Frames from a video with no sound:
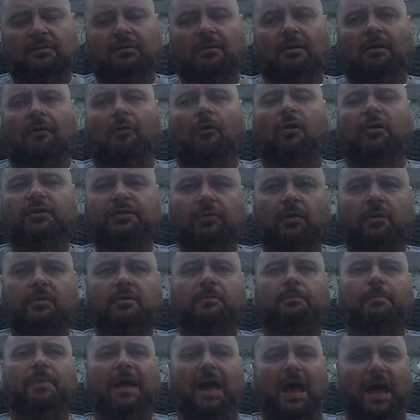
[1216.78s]
also in the
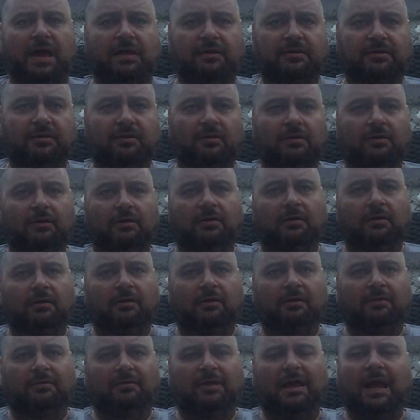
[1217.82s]
past,
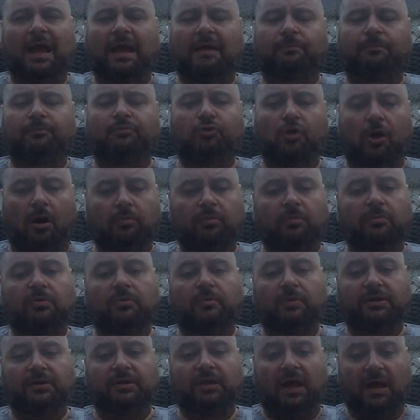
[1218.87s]
they had problems
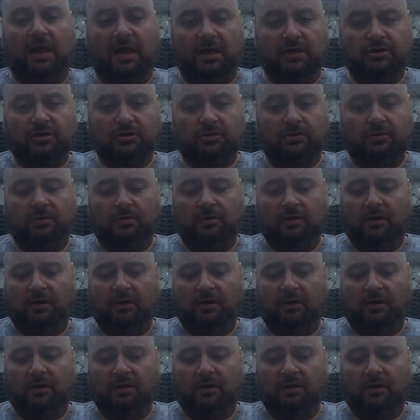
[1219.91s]
with the ash.